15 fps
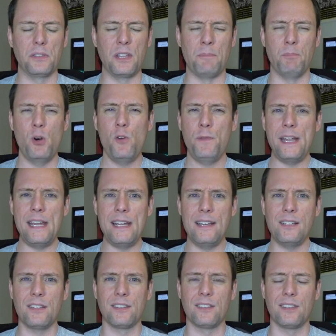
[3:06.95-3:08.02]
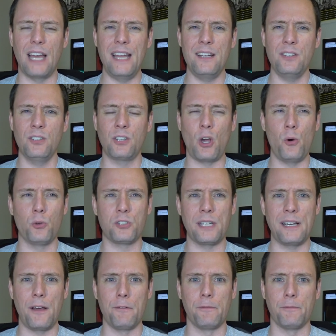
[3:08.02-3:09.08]
the movie then goes
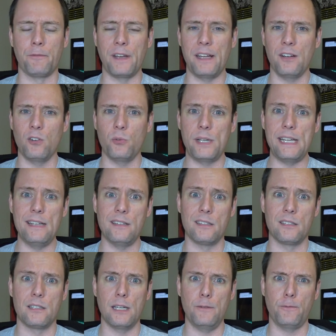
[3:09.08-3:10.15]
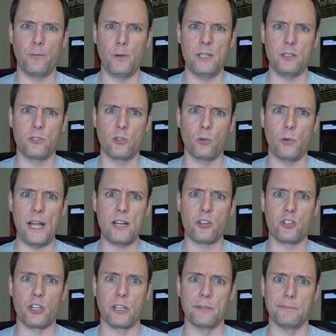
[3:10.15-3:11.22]
in a very different
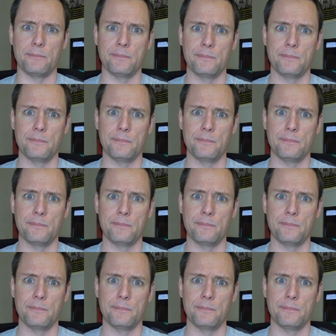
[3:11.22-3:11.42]
direction.